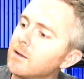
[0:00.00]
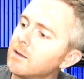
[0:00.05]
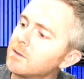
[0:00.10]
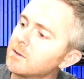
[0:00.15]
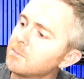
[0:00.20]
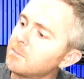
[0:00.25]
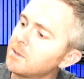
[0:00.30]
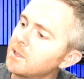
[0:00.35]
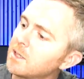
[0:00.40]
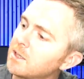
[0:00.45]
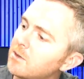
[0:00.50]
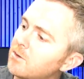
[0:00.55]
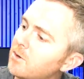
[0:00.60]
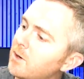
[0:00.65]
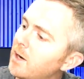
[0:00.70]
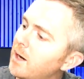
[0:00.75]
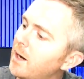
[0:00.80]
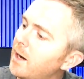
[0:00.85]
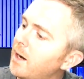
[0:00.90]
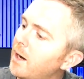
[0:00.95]
The big
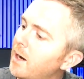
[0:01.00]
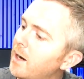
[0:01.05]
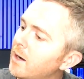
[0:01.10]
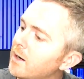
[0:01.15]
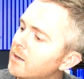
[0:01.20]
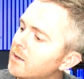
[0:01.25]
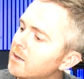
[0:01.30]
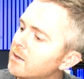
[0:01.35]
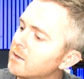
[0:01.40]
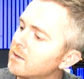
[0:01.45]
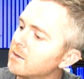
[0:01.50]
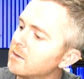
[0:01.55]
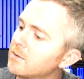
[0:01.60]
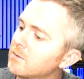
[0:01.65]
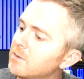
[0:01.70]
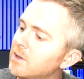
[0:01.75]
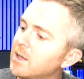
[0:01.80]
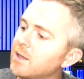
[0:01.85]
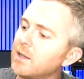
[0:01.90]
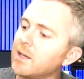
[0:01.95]
crack.
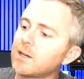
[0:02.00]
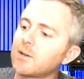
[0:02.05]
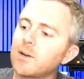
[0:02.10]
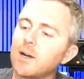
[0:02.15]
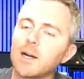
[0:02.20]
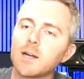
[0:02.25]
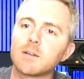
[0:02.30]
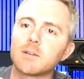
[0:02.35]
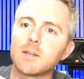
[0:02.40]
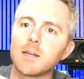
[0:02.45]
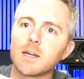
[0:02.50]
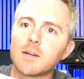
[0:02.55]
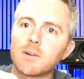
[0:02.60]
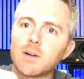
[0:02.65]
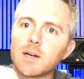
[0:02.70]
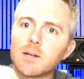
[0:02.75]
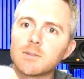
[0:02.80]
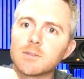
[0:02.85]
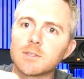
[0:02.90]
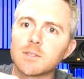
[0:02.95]
Well, that crack that
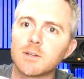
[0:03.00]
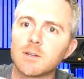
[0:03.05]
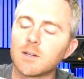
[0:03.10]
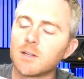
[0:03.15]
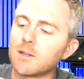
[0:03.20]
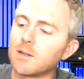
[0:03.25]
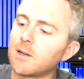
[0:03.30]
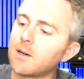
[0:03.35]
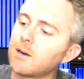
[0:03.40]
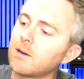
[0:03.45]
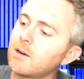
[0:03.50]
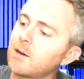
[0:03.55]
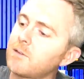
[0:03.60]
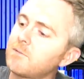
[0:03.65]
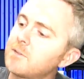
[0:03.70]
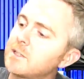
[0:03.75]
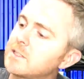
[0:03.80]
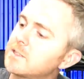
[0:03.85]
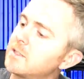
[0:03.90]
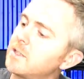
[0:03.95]
crack was already there. I
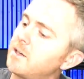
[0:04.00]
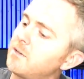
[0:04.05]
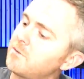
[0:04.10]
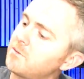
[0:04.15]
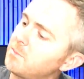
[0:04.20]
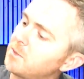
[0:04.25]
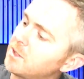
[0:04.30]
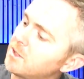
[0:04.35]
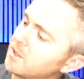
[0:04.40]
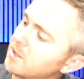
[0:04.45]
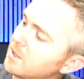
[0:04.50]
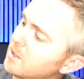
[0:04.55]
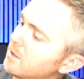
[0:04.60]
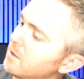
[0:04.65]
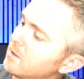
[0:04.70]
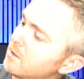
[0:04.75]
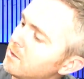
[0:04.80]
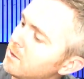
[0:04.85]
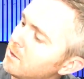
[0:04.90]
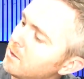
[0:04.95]
fixed that from underneath.
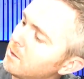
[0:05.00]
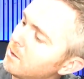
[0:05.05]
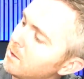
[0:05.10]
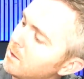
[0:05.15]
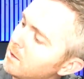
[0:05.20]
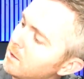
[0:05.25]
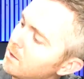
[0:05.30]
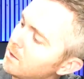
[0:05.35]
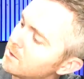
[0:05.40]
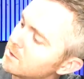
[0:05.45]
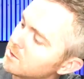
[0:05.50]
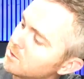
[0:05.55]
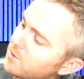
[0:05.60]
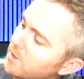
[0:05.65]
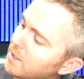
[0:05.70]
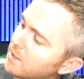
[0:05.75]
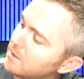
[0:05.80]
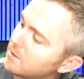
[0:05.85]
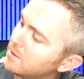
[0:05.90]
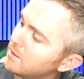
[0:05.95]
There's a
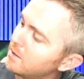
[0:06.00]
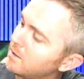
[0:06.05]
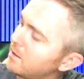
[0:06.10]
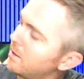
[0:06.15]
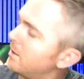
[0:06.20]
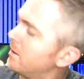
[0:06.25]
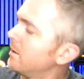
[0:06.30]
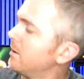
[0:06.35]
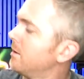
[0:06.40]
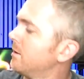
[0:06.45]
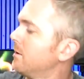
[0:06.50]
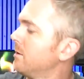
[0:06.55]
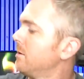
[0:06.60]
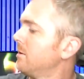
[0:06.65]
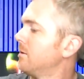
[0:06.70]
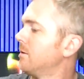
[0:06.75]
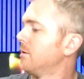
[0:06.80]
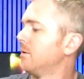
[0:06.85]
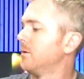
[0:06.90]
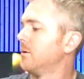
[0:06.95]
crack there,
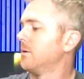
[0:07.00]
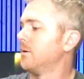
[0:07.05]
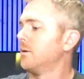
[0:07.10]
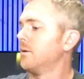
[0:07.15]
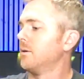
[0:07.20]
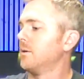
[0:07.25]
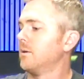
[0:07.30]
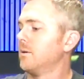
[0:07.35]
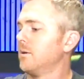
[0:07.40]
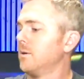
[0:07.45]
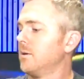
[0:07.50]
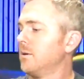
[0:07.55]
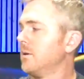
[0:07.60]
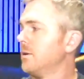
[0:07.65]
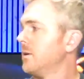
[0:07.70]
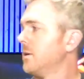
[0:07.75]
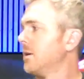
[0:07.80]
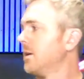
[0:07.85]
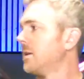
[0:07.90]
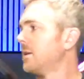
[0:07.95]

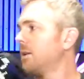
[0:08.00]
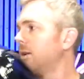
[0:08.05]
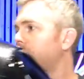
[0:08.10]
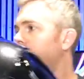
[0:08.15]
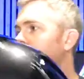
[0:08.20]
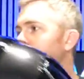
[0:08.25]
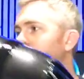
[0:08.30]
and then I've